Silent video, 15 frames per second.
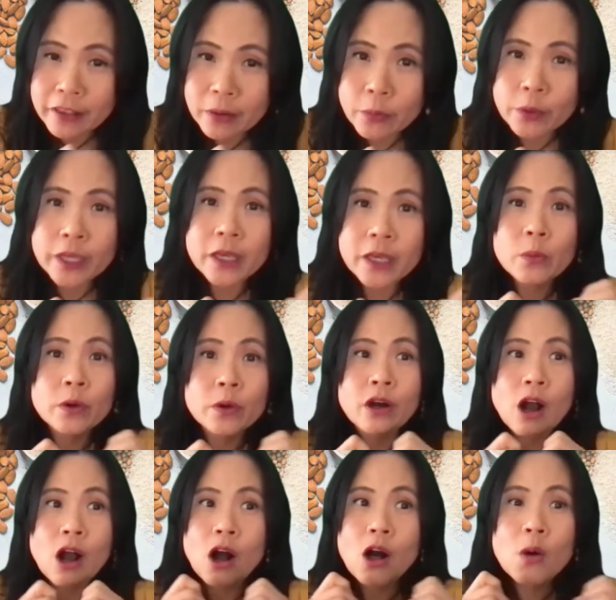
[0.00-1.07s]
We
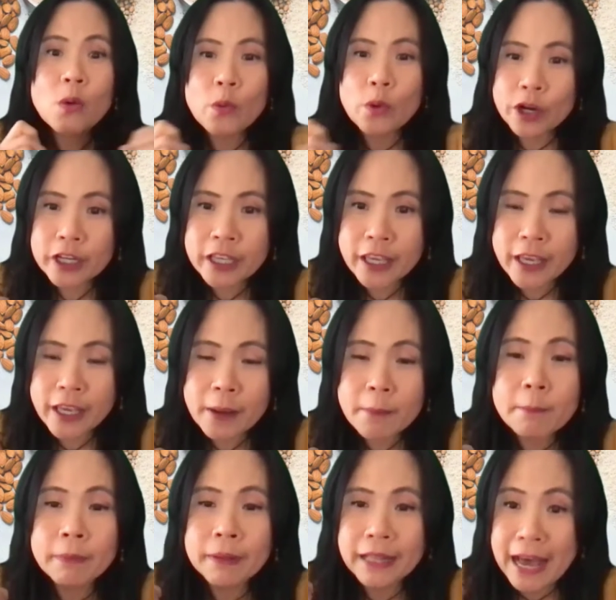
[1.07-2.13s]
were all
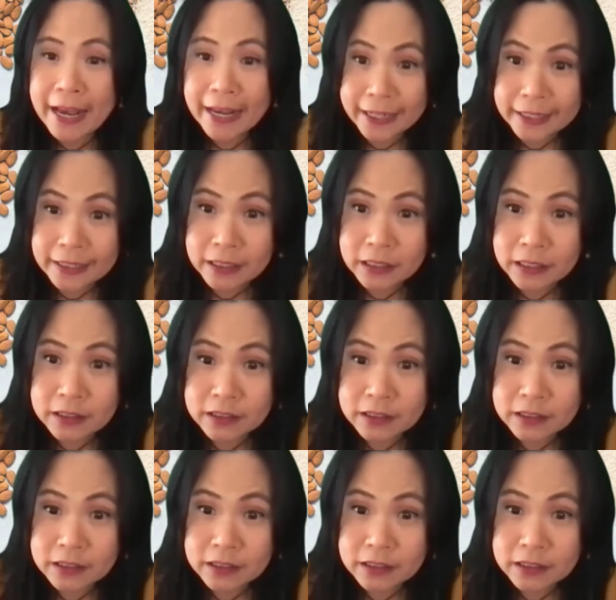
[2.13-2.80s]
working blind,